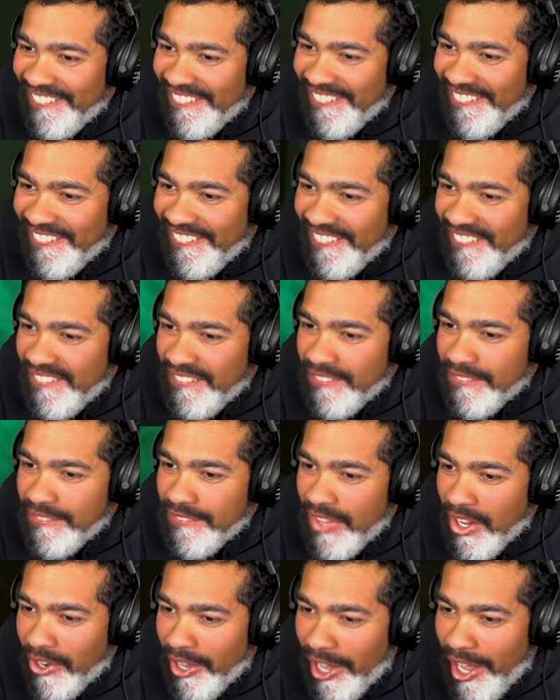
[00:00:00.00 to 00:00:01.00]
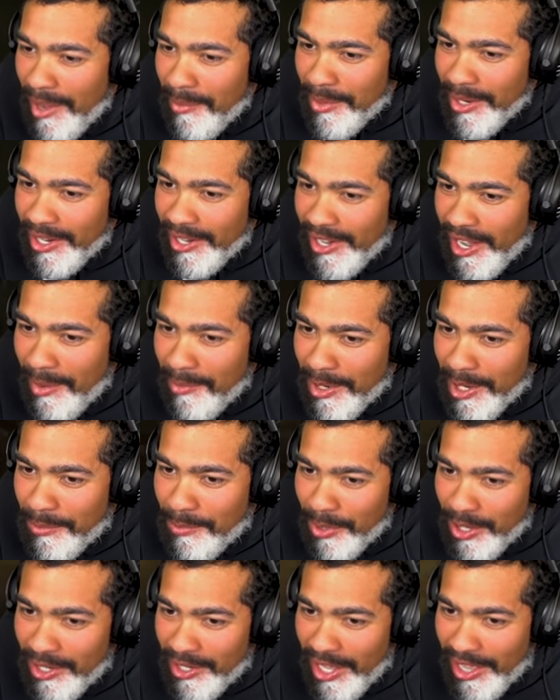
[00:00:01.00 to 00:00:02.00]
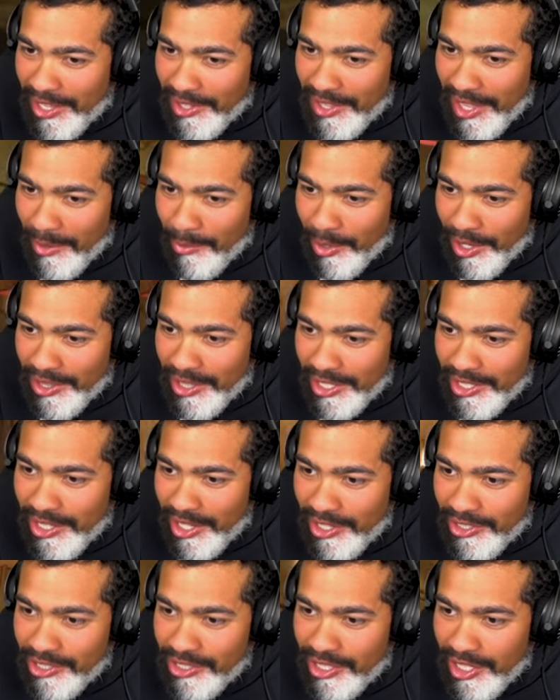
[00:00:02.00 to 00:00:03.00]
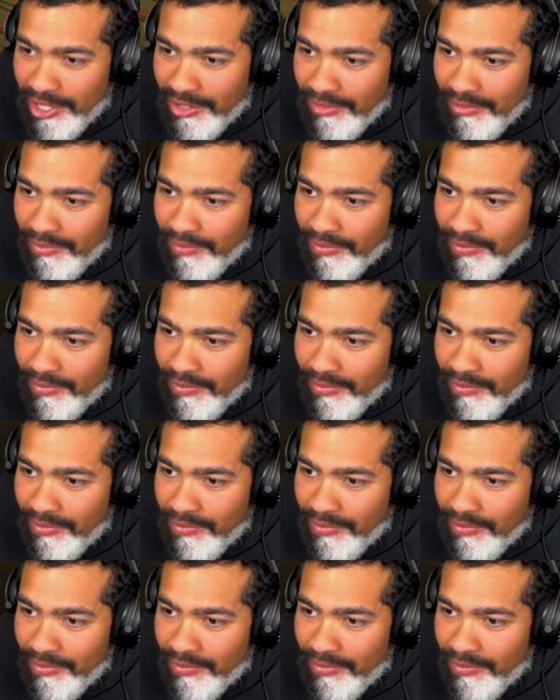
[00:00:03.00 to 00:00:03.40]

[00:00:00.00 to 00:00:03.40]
so okay, okay, I'm gonna I'm gonna put a nail in that one that y'all just did.